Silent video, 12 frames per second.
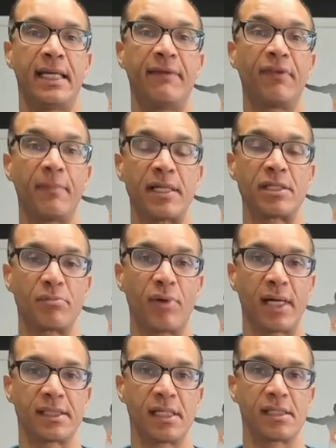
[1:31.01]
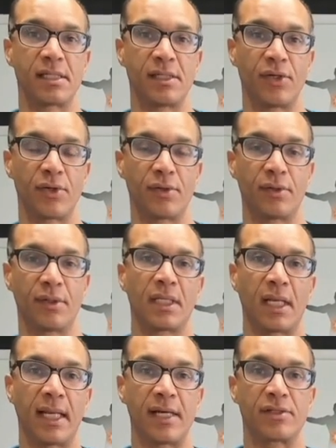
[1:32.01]
inflammation process in the
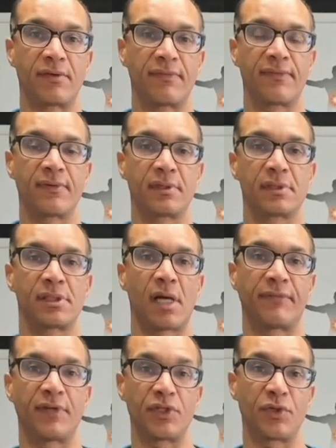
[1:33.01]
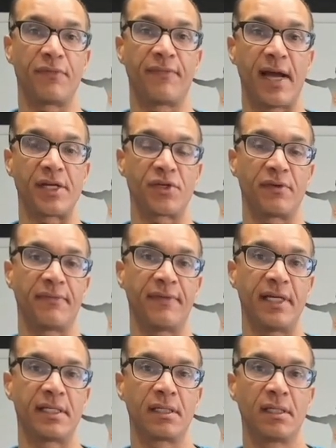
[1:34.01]
layers of soft tissue and fascia in
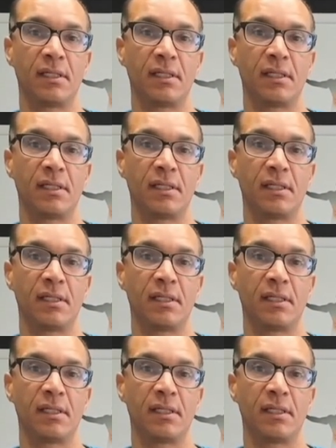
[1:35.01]
feet,